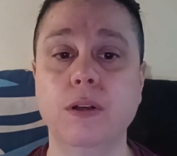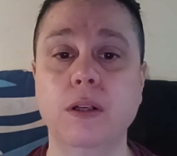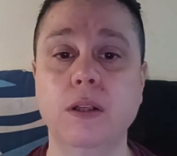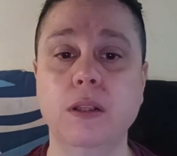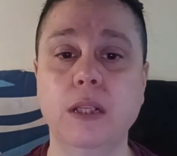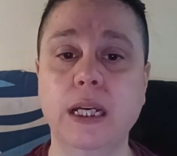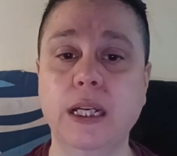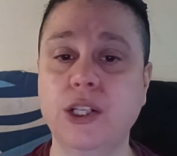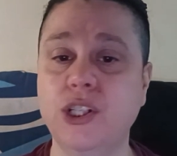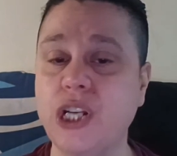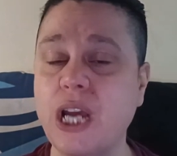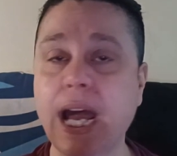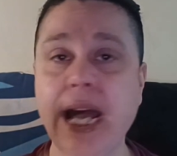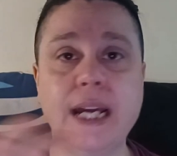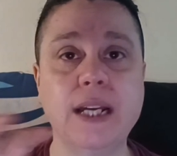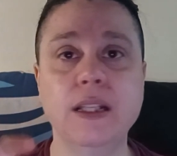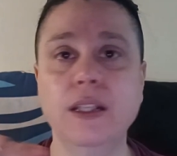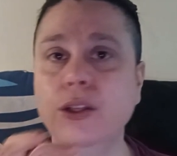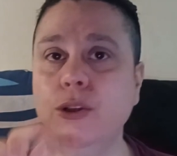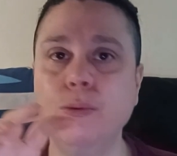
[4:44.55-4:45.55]
like
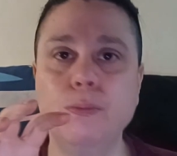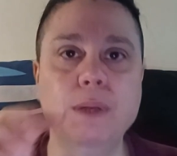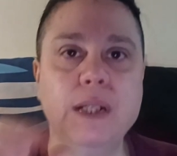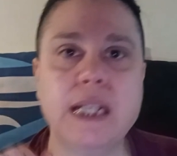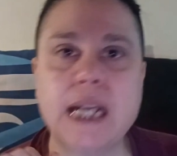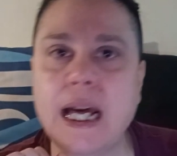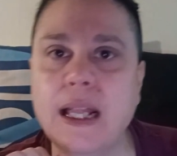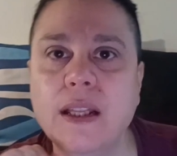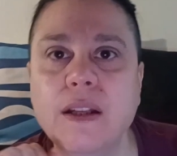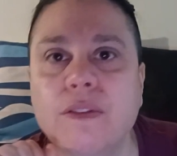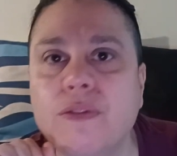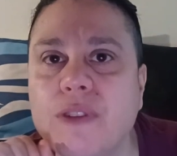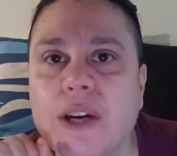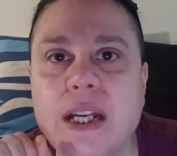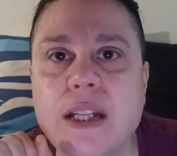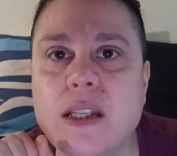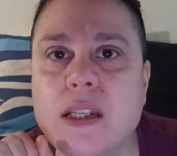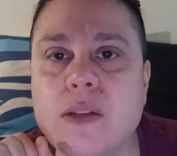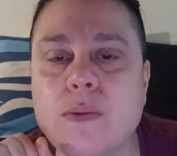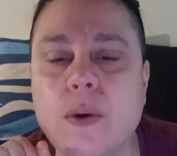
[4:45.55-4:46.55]
jagged little metallic
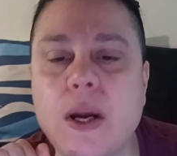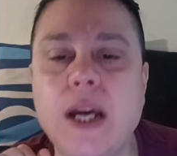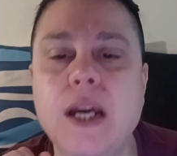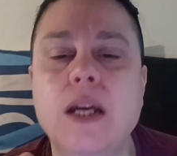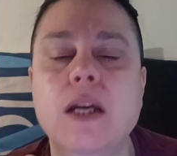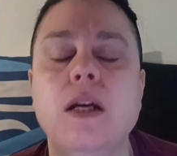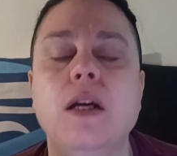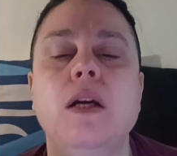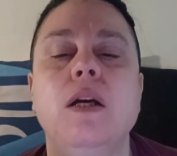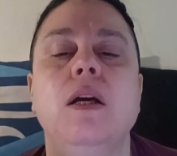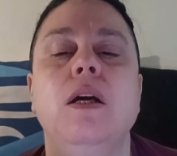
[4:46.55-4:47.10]
fence, right?